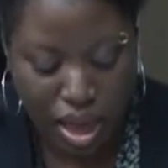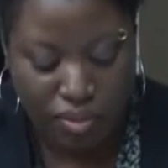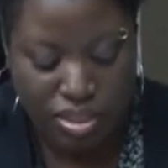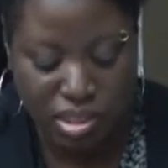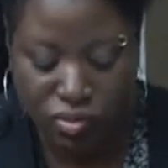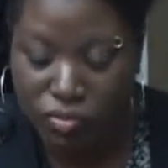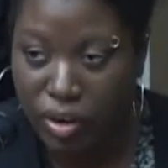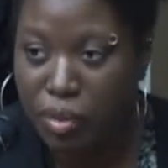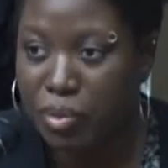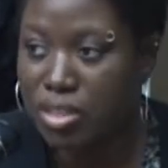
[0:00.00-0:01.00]
And this is a
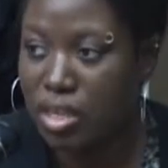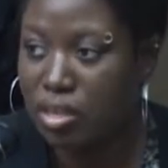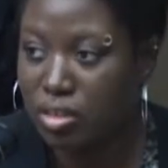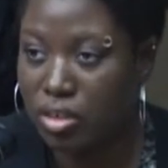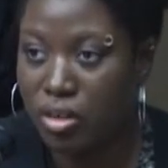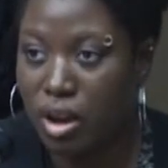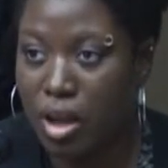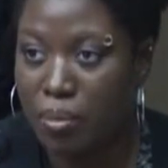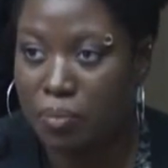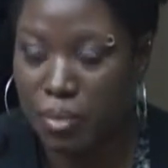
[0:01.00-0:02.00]
very particular,
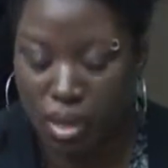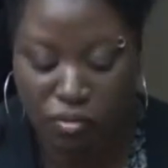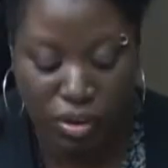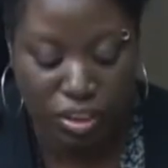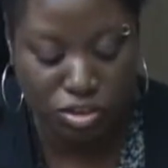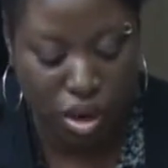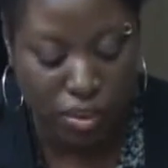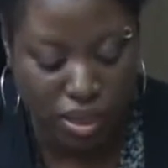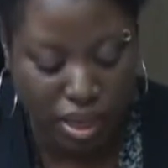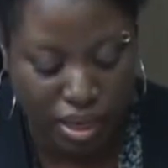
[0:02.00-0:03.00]
a very
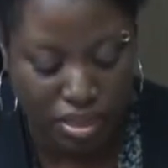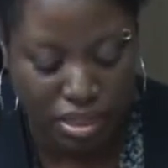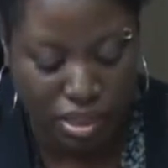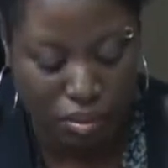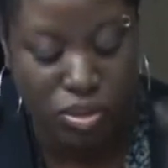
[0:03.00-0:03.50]
troubling case.